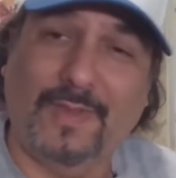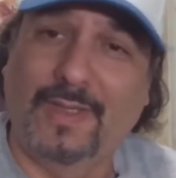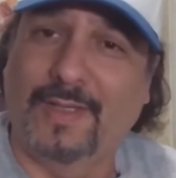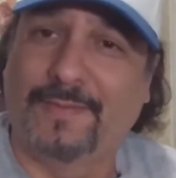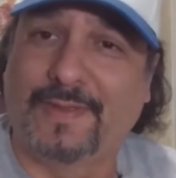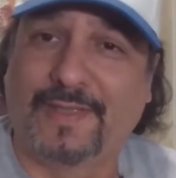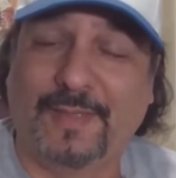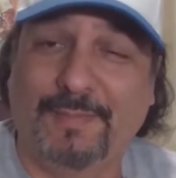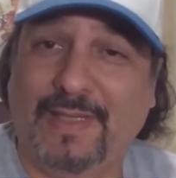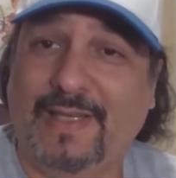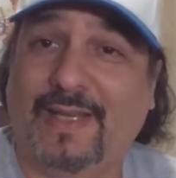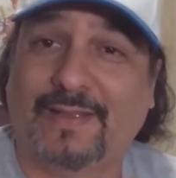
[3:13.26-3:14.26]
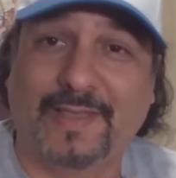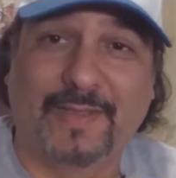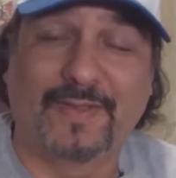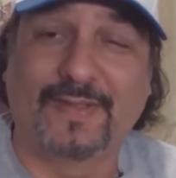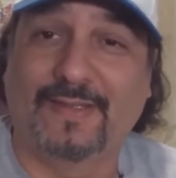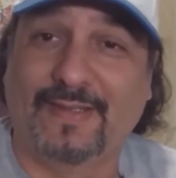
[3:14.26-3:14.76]
if the committee out
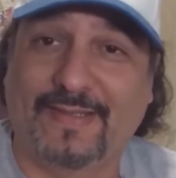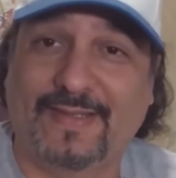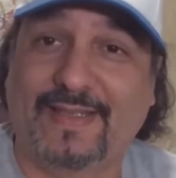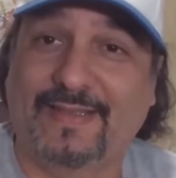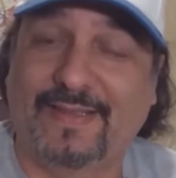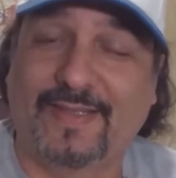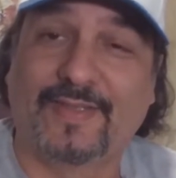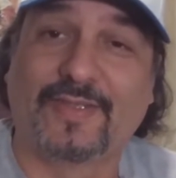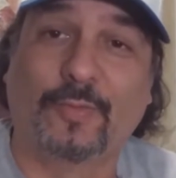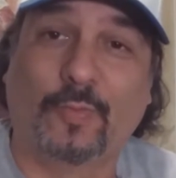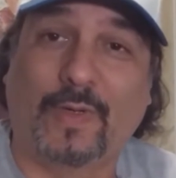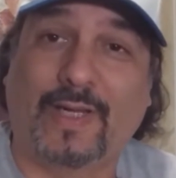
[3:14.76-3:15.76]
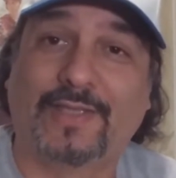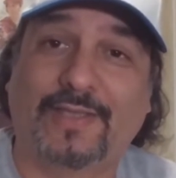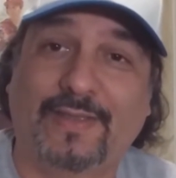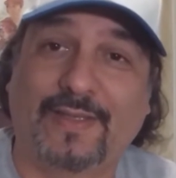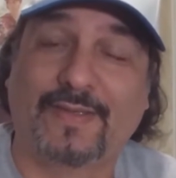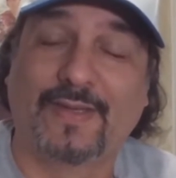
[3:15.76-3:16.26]
there is listening to this and
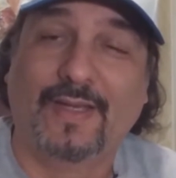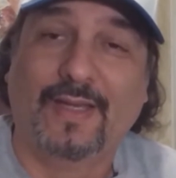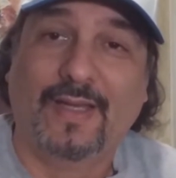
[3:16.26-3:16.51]
watching this,